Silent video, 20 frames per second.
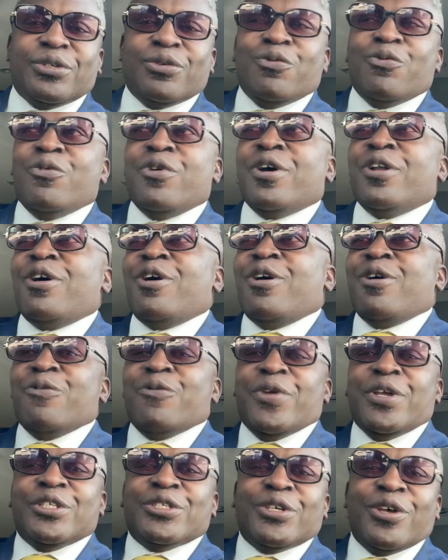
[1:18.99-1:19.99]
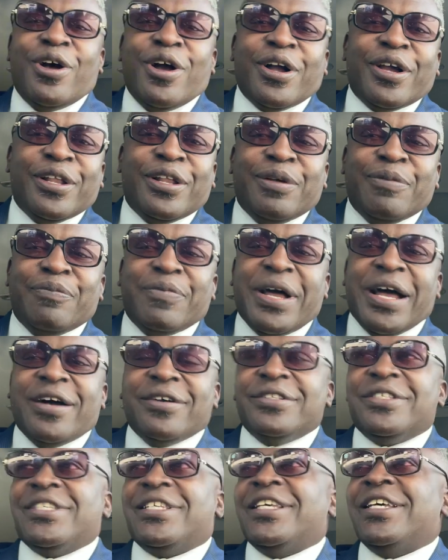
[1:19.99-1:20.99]
What are we talking
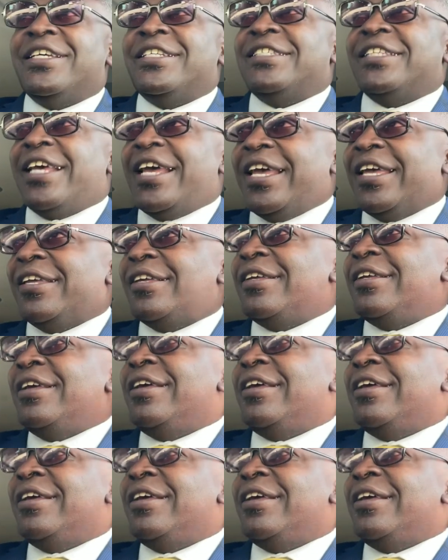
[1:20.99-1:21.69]
about today?